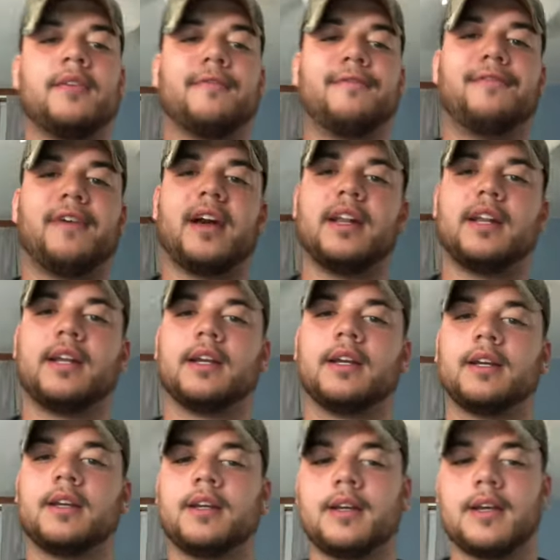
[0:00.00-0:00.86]

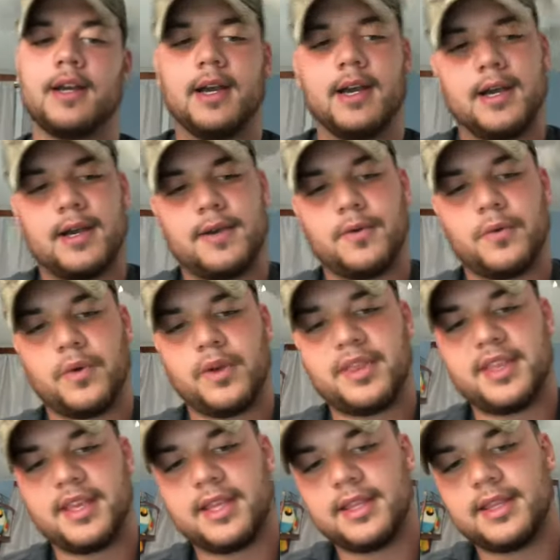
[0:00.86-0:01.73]
fighting uh,
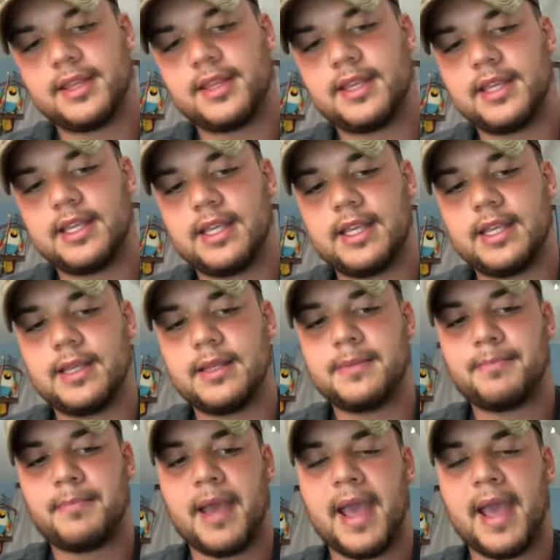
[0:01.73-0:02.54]
within the